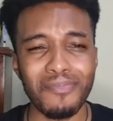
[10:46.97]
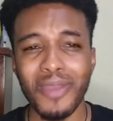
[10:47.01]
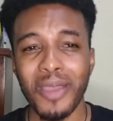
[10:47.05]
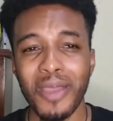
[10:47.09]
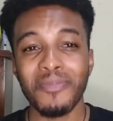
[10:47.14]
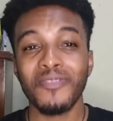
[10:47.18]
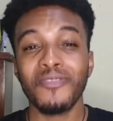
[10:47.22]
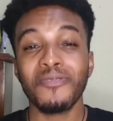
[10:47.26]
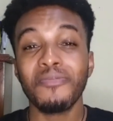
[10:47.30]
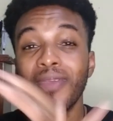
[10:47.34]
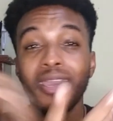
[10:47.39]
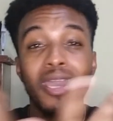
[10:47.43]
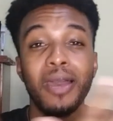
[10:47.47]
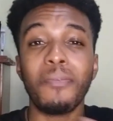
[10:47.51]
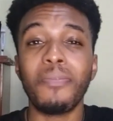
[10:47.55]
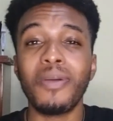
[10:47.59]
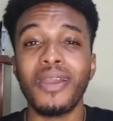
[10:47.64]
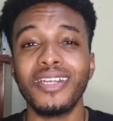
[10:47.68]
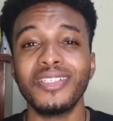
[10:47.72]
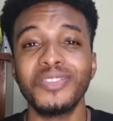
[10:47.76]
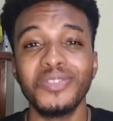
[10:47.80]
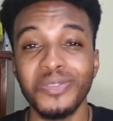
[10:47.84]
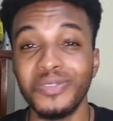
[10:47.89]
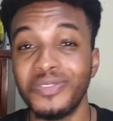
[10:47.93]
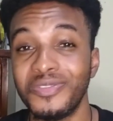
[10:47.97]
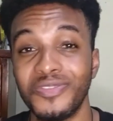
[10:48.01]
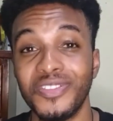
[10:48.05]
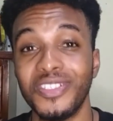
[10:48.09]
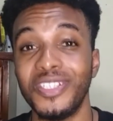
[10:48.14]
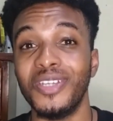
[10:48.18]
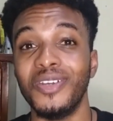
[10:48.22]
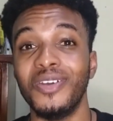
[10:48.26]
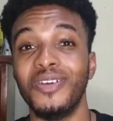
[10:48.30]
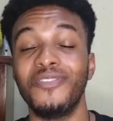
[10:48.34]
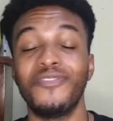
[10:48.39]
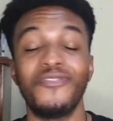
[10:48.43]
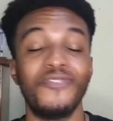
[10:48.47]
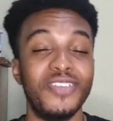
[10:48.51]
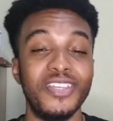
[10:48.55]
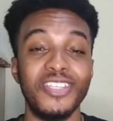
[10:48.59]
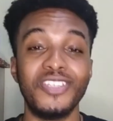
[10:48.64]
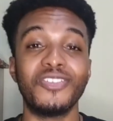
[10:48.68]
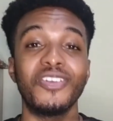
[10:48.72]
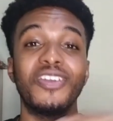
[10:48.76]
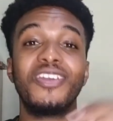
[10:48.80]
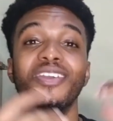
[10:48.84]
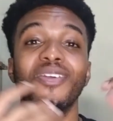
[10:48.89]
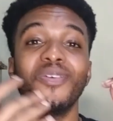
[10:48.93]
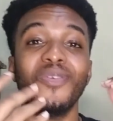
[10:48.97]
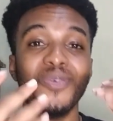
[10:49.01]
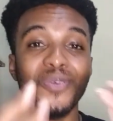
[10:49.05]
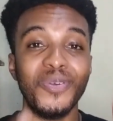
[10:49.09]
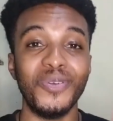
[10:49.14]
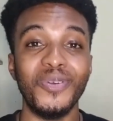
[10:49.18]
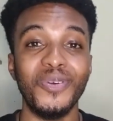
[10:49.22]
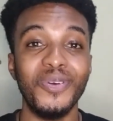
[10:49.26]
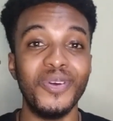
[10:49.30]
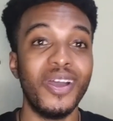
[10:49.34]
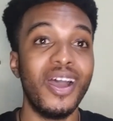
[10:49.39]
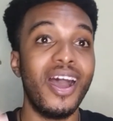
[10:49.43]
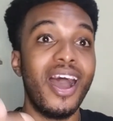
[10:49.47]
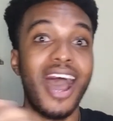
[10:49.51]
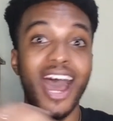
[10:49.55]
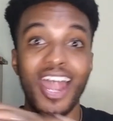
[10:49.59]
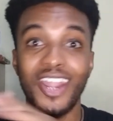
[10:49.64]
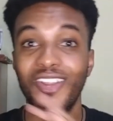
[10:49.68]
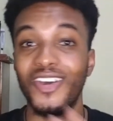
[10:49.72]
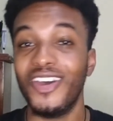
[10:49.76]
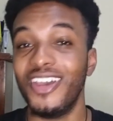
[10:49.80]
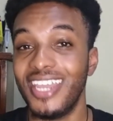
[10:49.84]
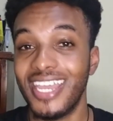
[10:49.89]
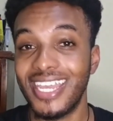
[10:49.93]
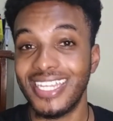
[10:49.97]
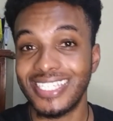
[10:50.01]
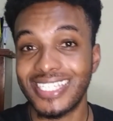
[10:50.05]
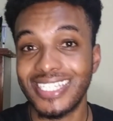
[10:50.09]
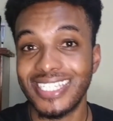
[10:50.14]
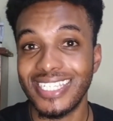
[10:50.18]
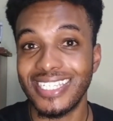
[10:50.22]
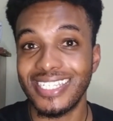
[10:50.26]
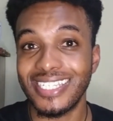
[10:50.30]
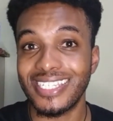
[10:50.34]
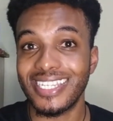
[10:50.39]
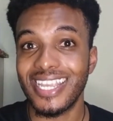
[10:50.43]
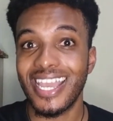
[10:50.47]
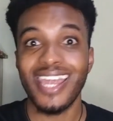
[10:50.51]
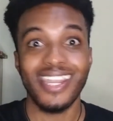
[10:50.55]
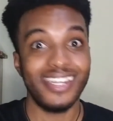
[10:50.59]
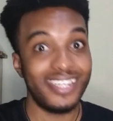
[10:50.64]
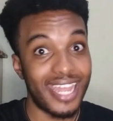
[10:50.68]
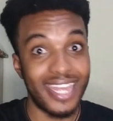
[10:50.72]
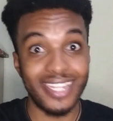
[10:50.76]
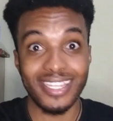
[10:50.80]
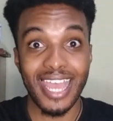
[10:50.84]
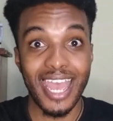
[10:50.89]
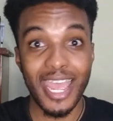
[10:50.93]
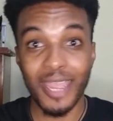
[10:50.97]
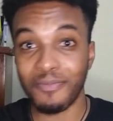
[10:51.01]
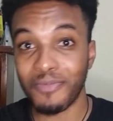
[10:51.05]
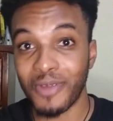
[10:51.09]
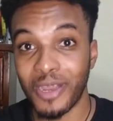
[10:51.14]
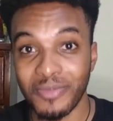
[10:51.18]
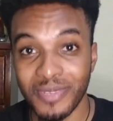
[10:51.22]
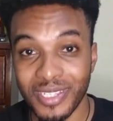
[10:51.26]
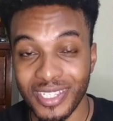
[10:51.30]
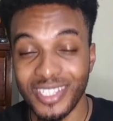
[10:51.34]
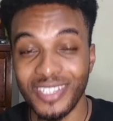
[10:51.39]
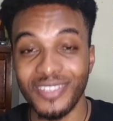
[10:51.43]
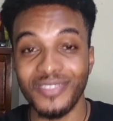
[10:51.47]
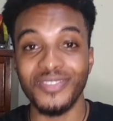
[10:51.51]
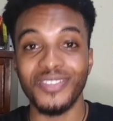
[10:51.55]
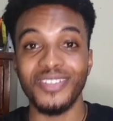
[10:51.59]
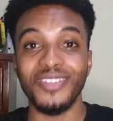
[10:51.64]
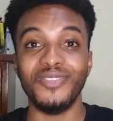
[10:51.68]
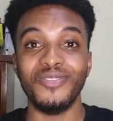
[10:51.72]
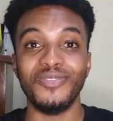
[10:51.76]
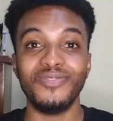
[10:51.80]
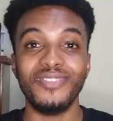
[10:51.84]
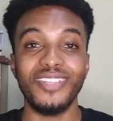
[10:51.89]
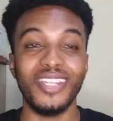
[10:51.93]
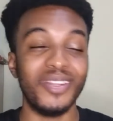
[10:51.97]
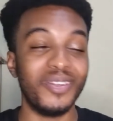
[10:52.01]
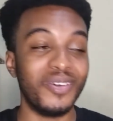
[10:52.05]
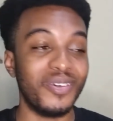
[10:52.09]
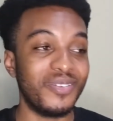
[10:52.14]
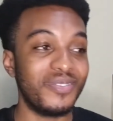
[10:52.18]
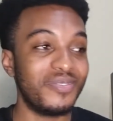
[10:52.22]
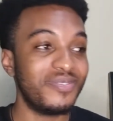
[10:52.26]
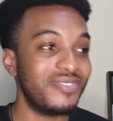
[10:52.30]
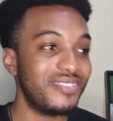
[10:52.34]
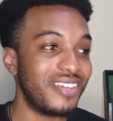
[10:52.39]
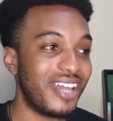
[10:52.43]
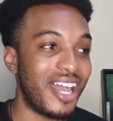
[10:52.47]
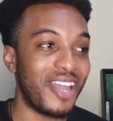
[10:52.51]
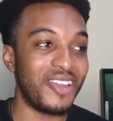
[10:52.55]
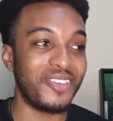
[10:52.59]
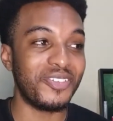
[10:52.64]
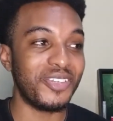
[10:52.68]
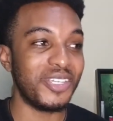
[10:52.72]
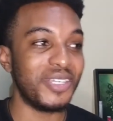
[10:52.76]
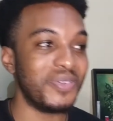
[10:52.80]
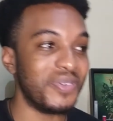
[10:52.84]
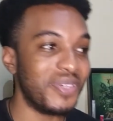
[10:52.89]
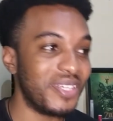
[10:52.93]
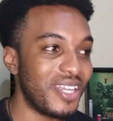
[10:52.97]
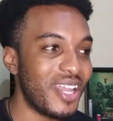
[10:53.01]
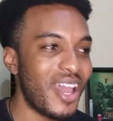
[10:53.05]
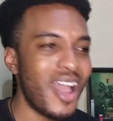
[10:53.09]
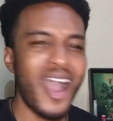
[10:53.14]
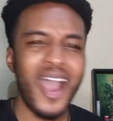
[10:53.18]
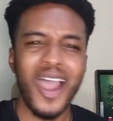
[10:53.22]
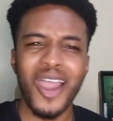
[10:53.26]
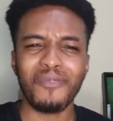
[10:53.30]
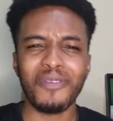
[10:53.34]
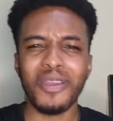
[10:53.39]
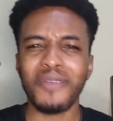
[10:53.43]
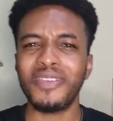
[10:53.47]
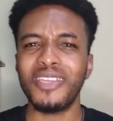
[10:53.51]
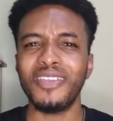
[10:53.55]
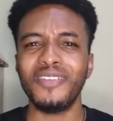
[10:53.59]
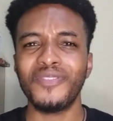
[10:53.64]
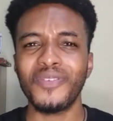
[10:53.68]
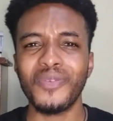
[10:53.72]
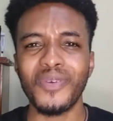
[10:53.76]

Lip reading: yes, I'll probably even make a part 2 of the video featuring Uno annoyances that I probably even, you know, agree with.